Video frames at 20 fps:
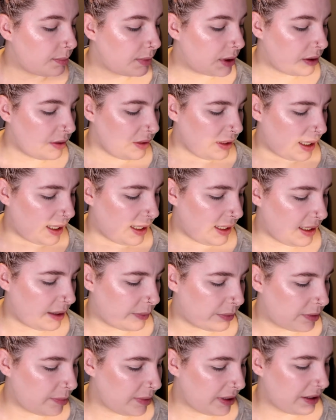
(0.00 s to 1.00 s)
Okay,
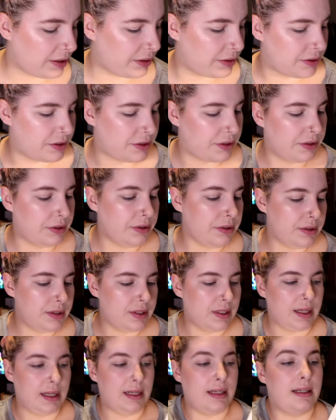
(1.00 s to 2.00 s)
what am I gonna do
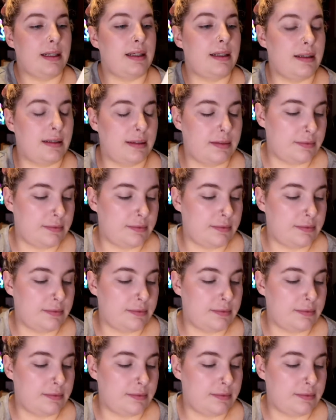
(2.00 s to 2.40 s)
today?